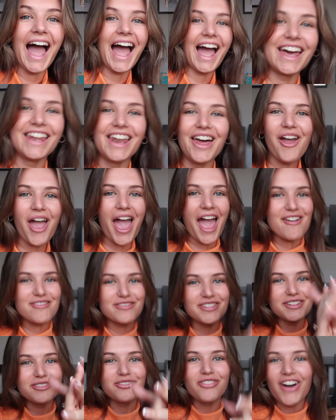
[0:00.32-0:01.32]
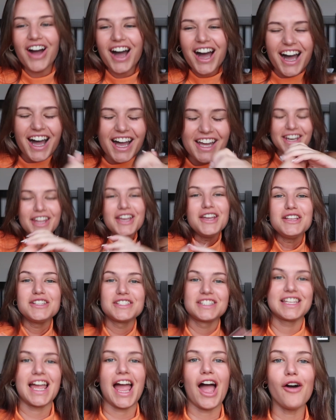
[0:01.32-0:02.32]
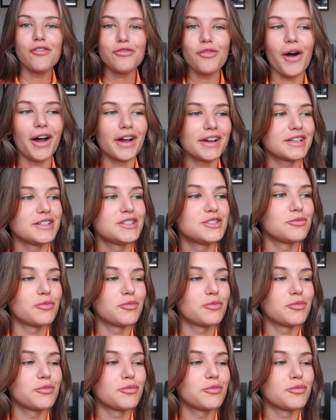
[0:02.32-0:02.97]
Hello everyone. So I thought